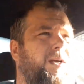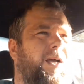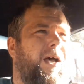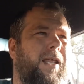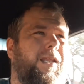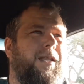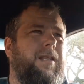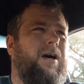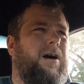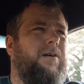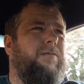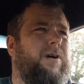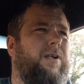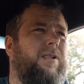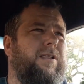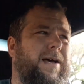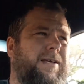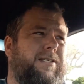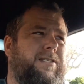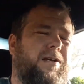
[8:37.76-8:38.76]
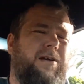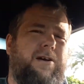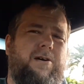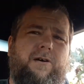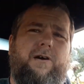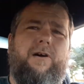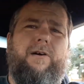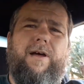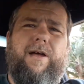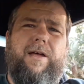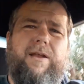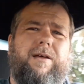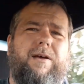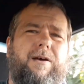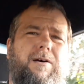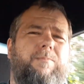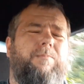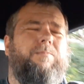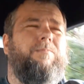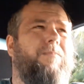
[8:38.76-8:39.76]
I love a classic car right
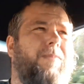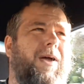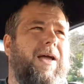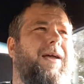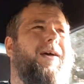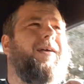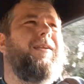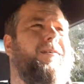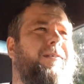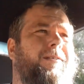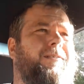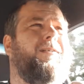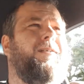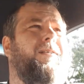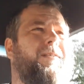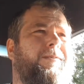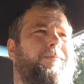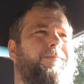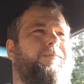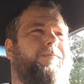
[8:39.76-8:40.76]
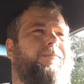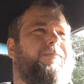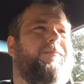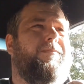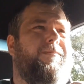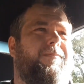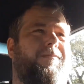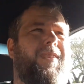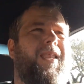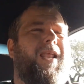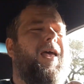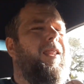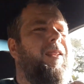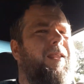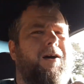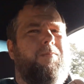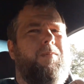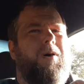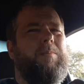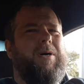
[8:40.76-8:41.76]
now, man. I
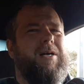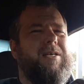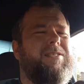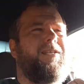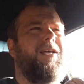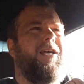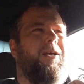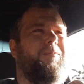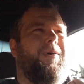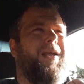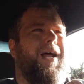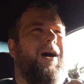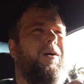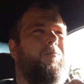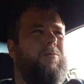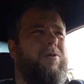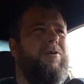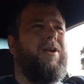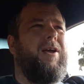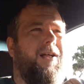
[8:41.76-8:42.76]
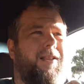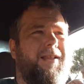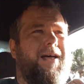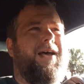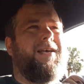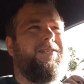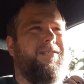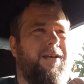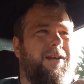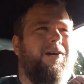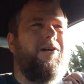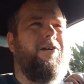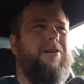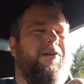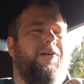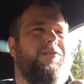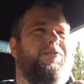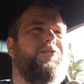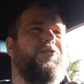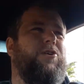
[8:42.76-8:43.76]
love my Mustang, but I want a classic
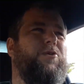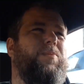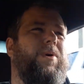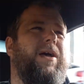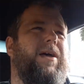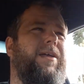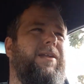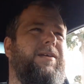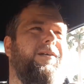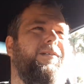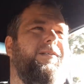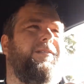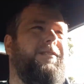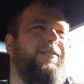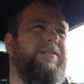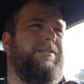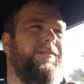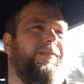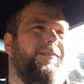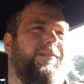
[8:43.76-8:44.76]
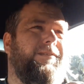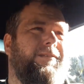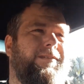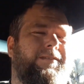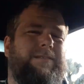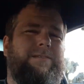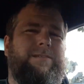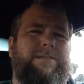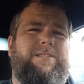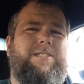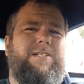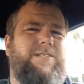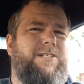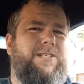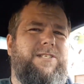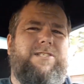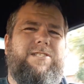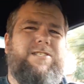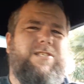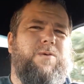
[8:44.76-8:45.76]
car so bad. They're
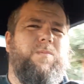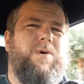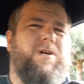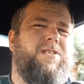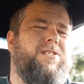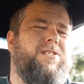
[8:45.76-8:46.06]
just so much